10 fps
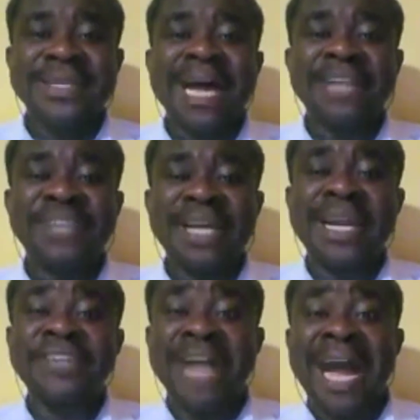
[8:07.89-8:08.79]
That
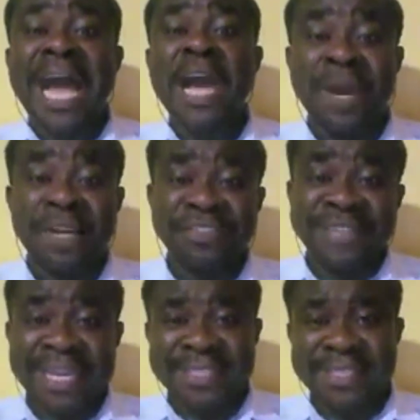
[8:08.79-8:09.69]
standard is IFRS
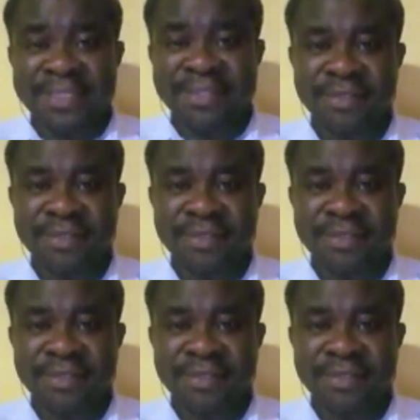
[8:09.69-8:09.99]
19.